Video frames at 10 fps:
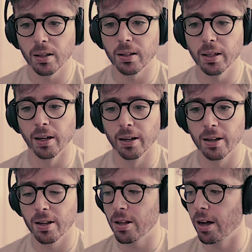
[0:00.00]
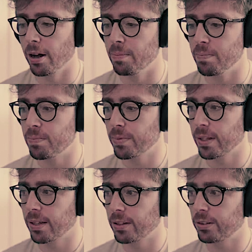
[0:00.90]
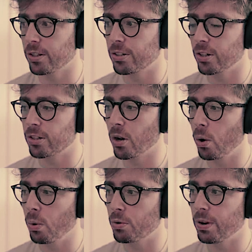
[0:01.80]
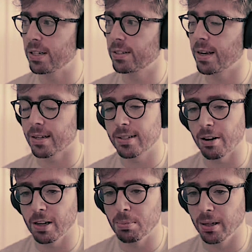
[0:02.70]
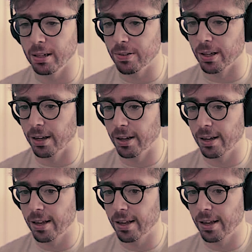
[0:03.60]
Yeah. There's no reason to necessarily believe that